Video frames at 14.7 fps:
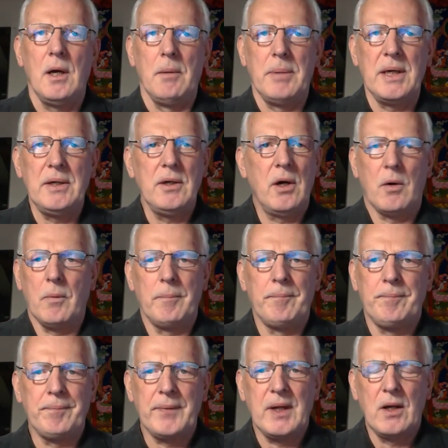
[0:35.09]
But no,
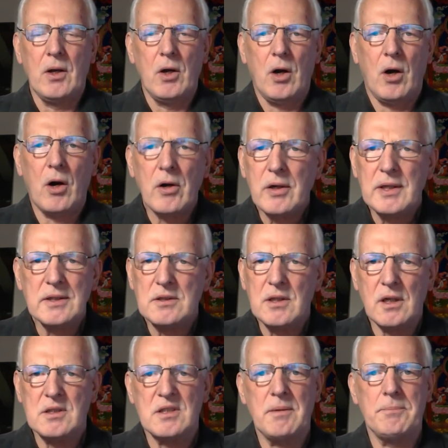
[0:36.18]
art is
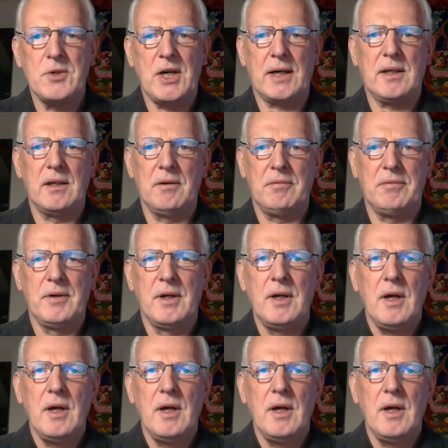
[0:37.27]
not subjective.